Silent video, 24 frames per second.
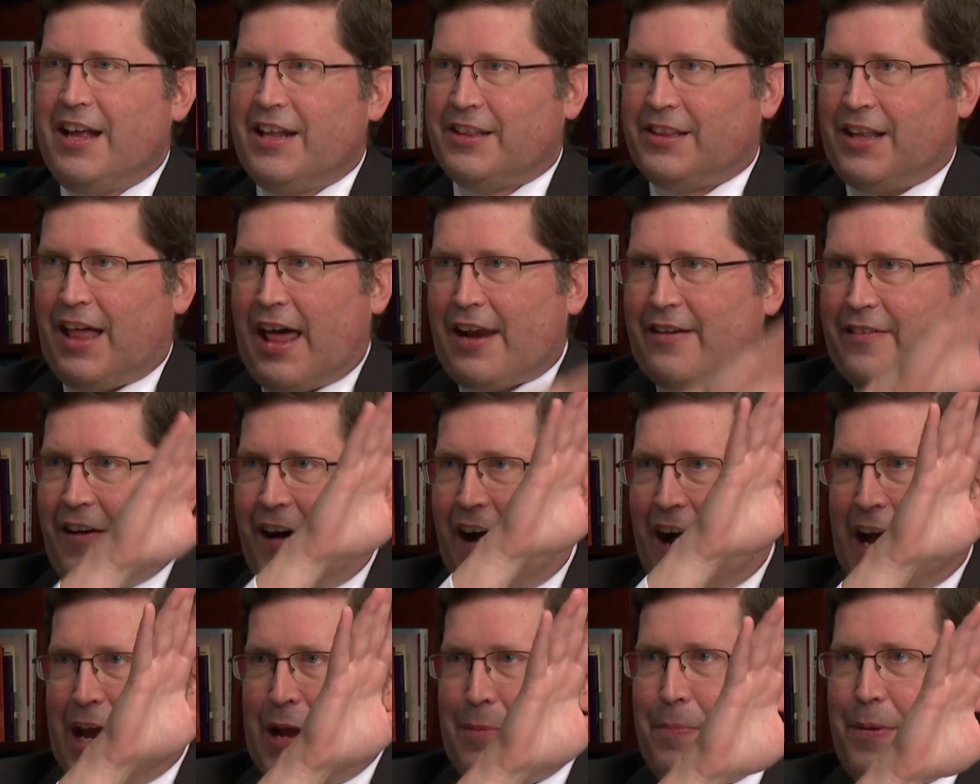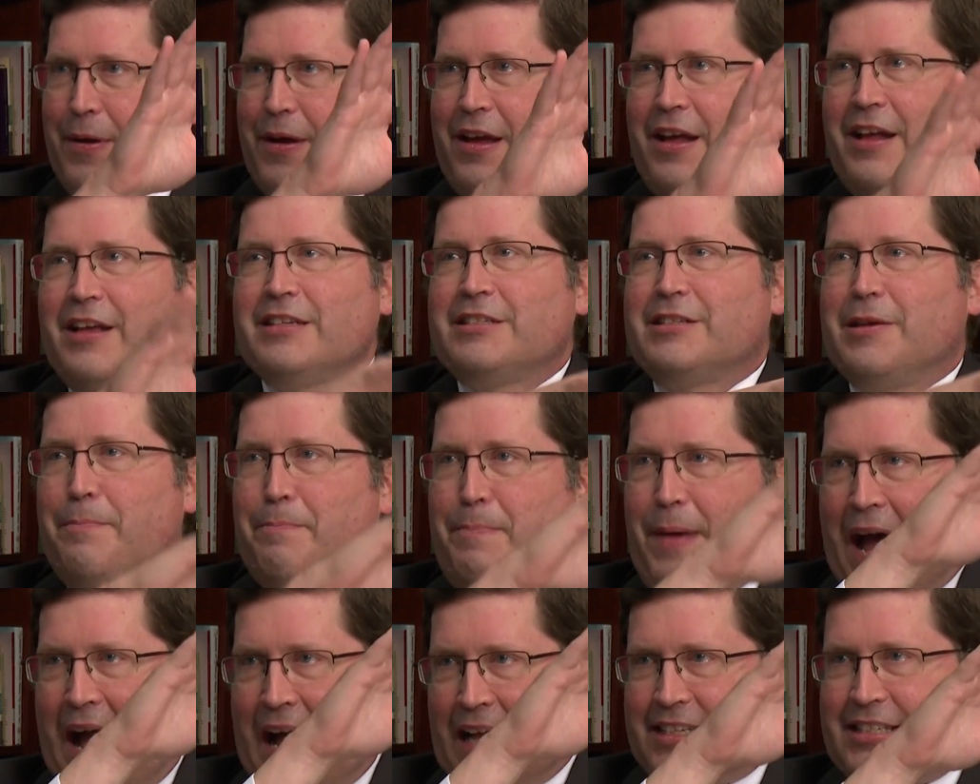A lot of hype, some
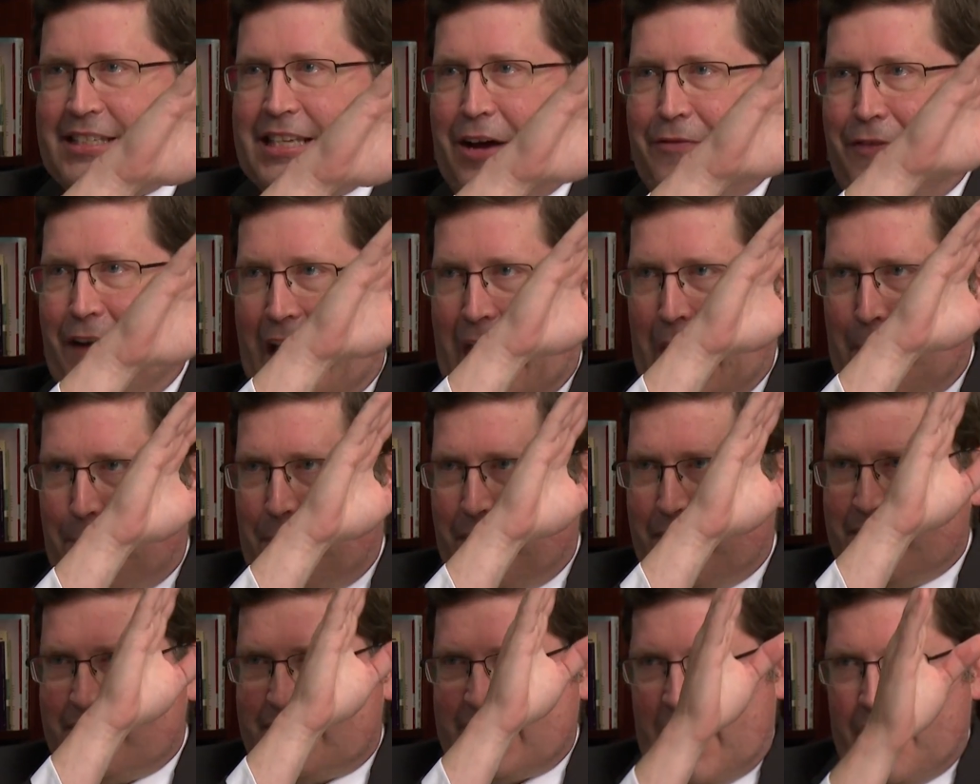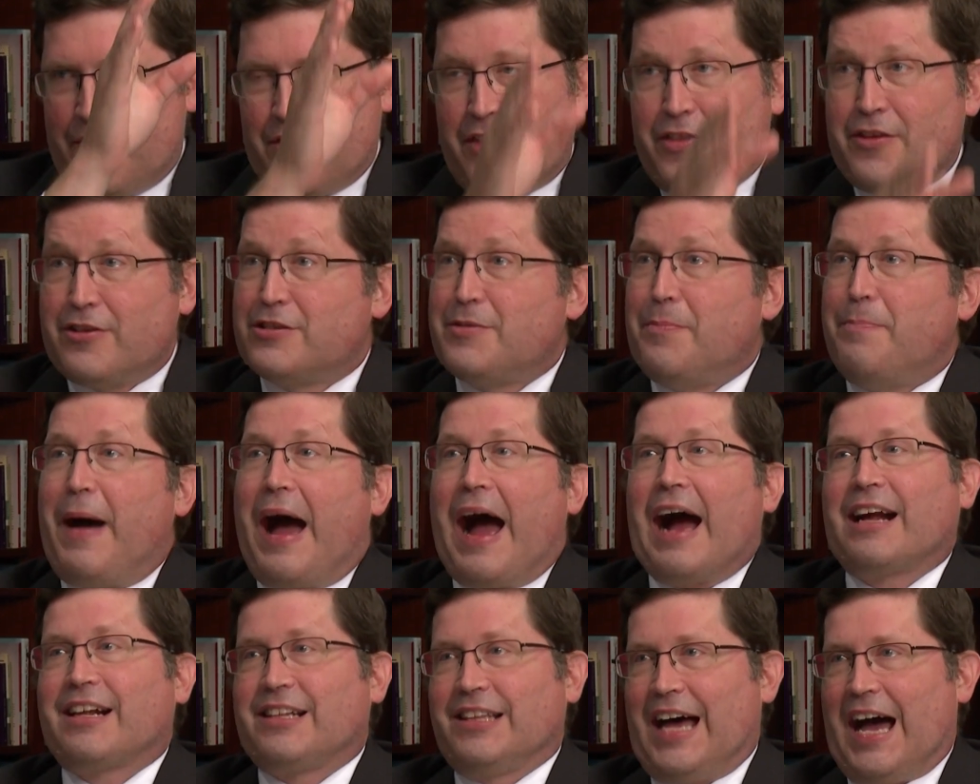bad stuff happens, and then there's a
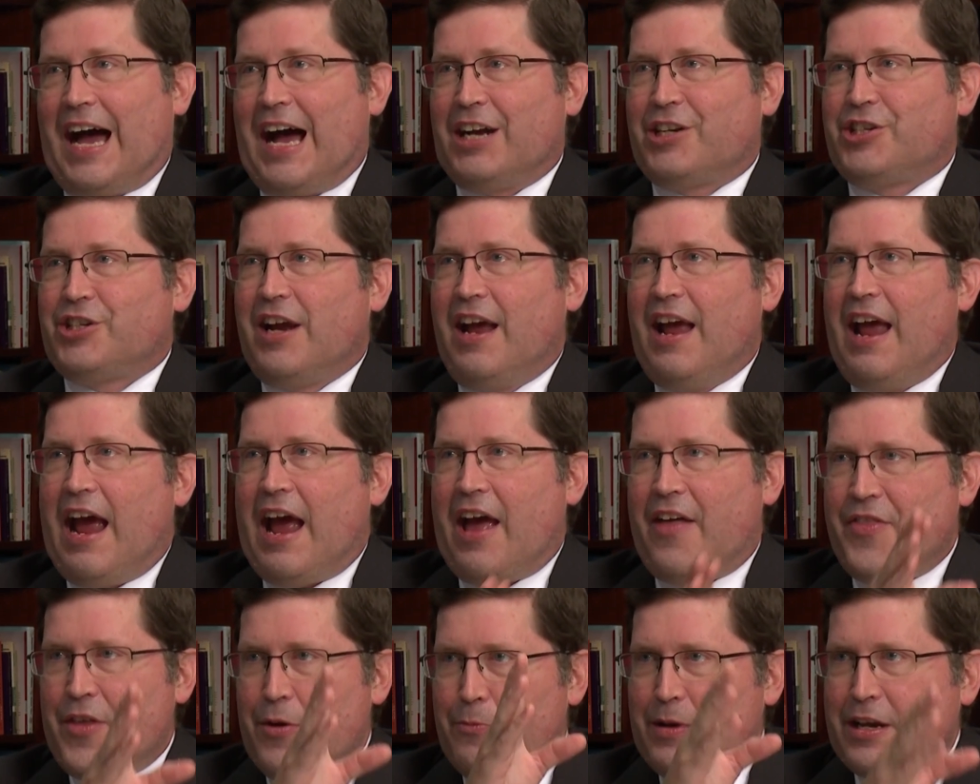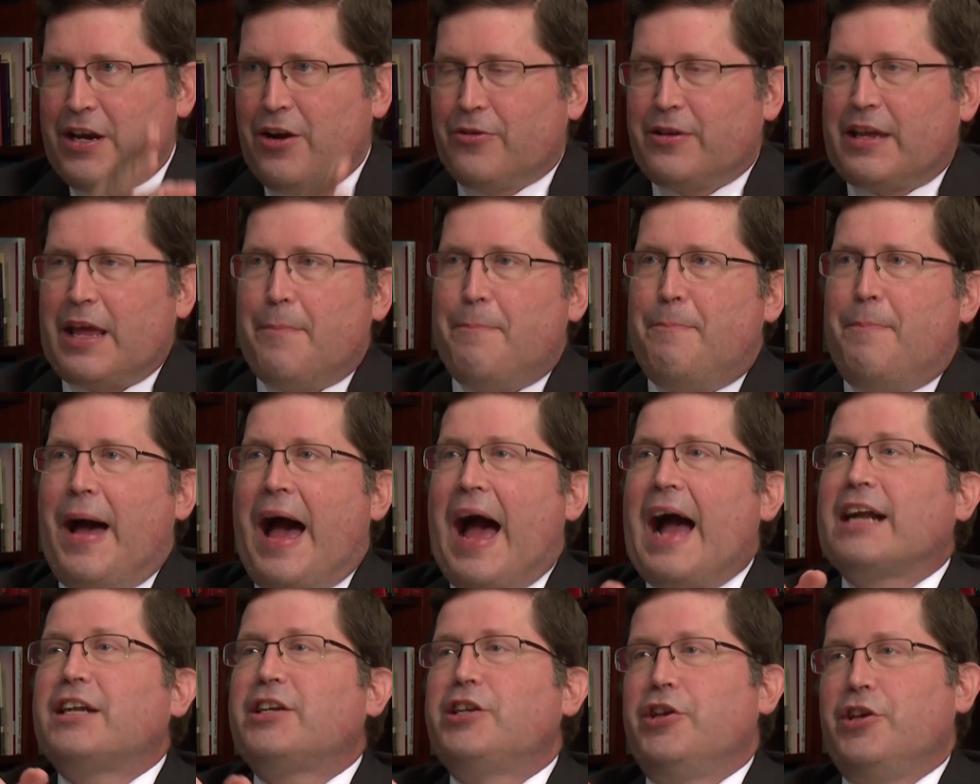backlash, and then we don't get
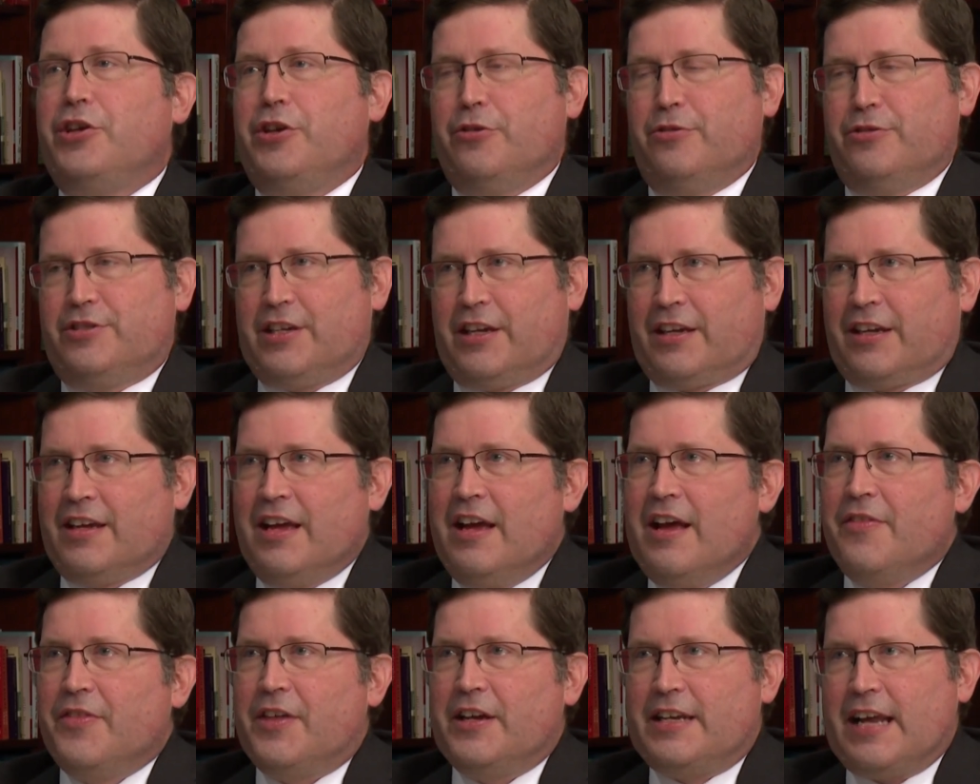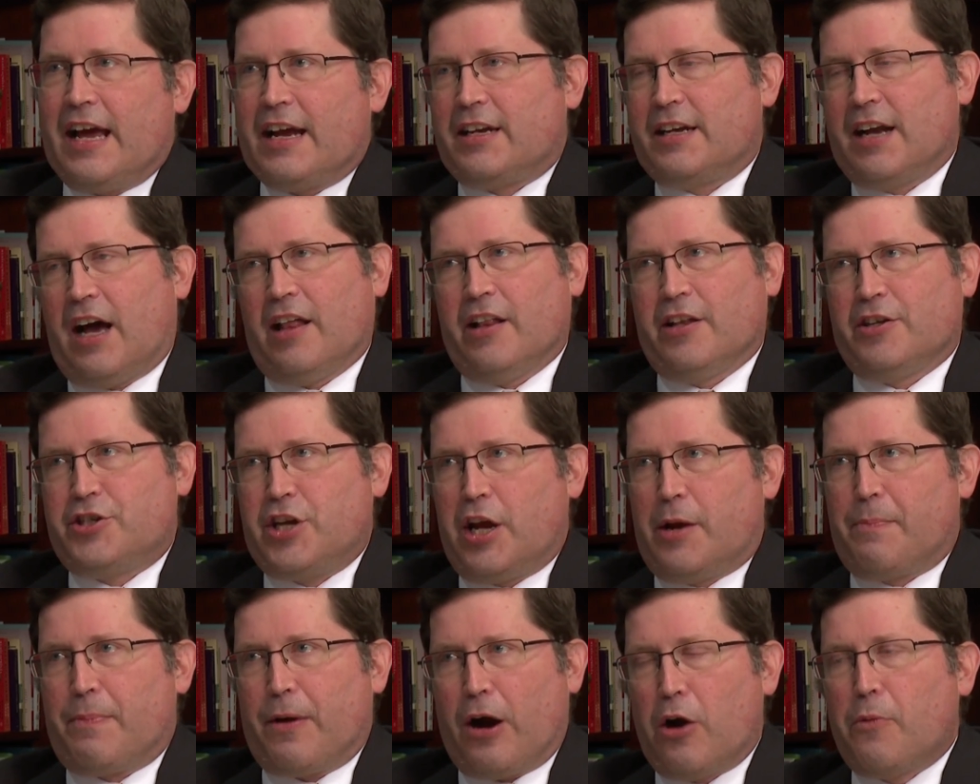back to using the technology
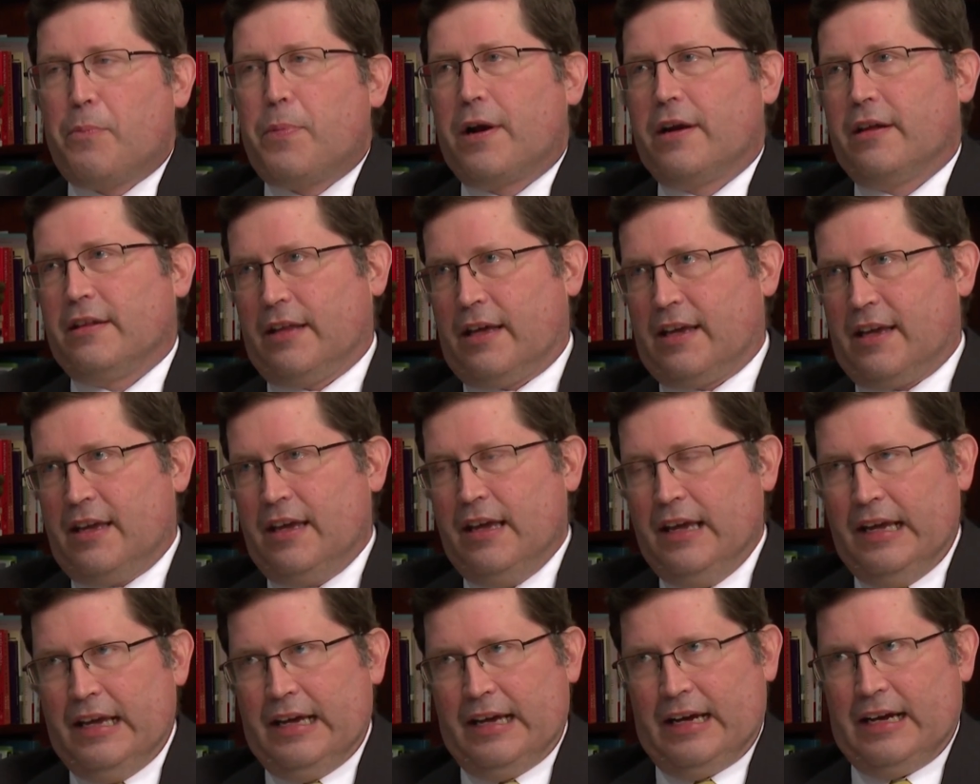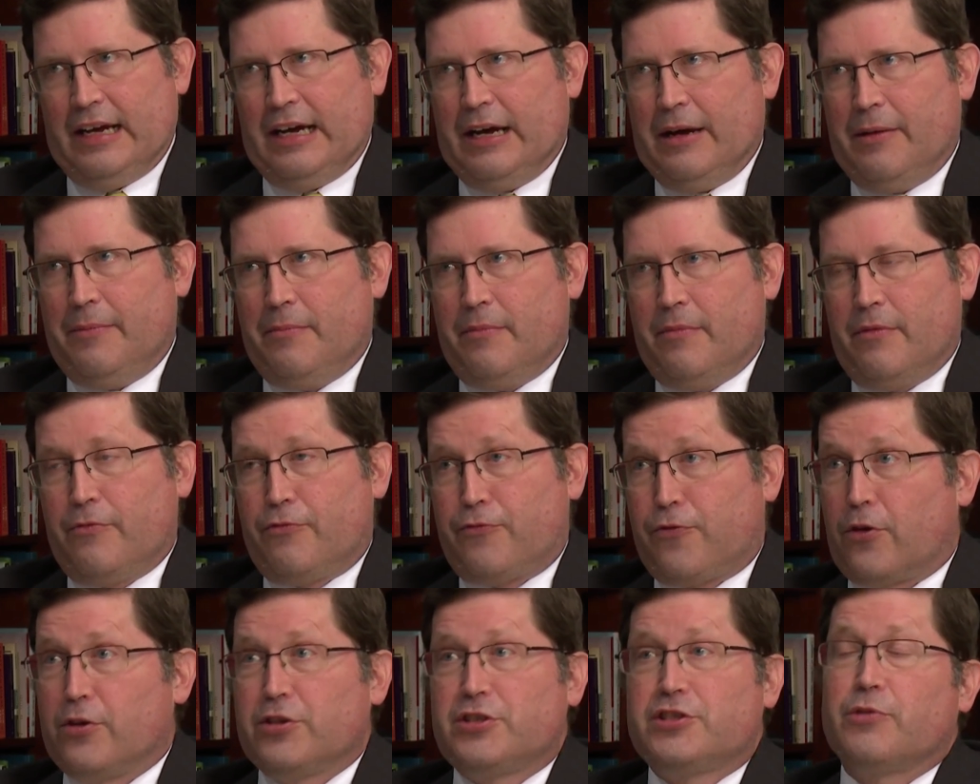appropriately
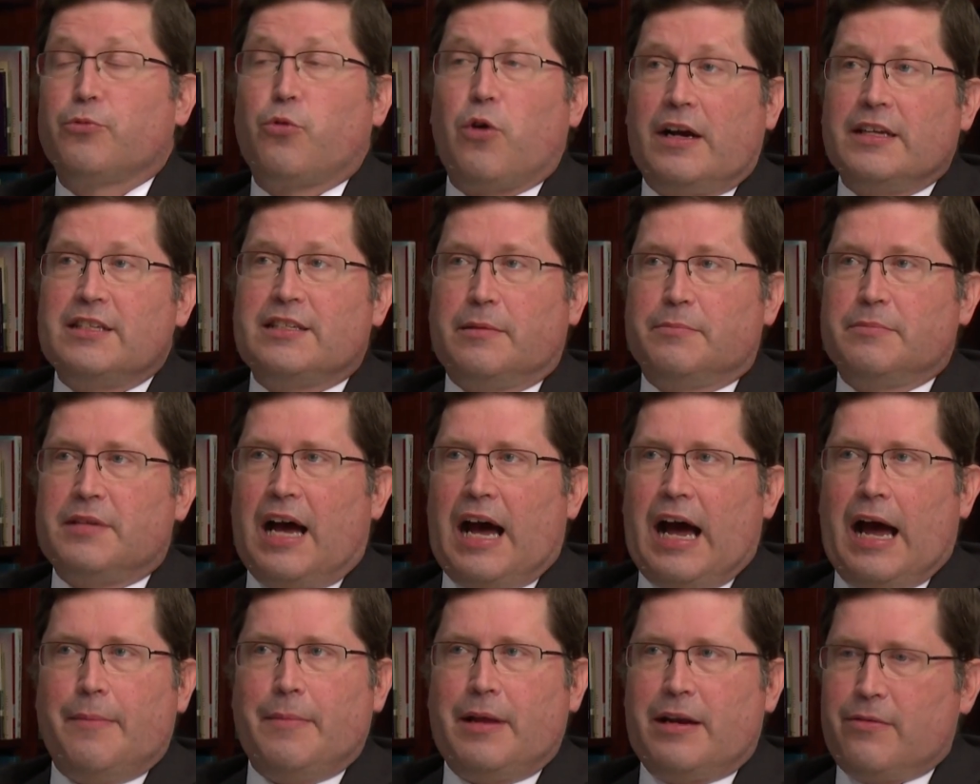for quite some time.